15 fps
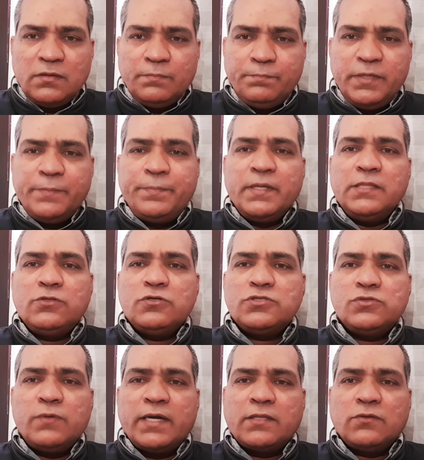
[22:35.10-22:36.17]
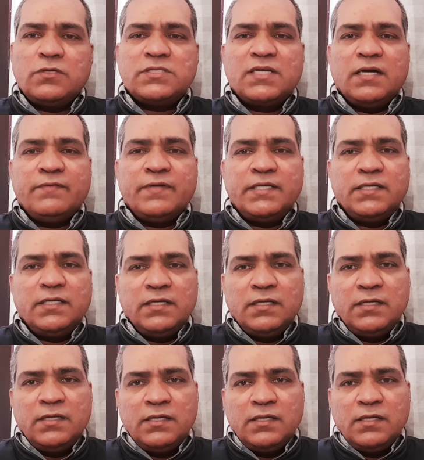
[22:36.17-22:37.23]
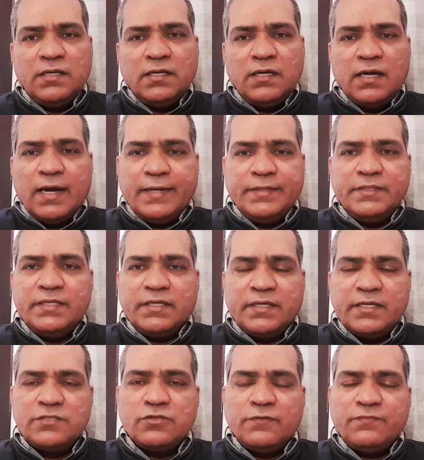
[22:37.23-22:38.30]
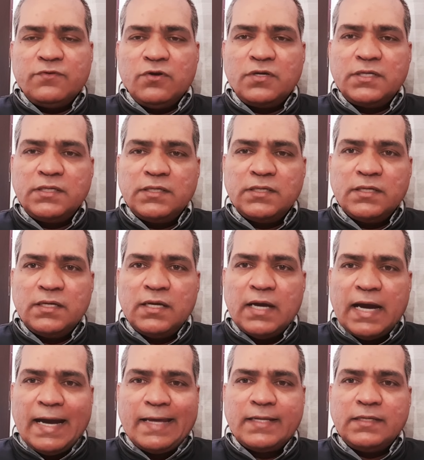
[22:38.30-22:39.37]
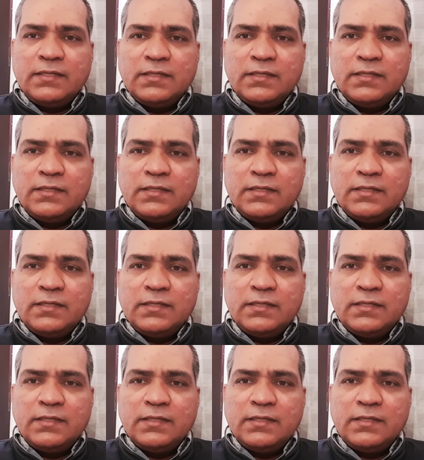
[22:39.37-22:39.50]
people those who are not covered under the grace of god are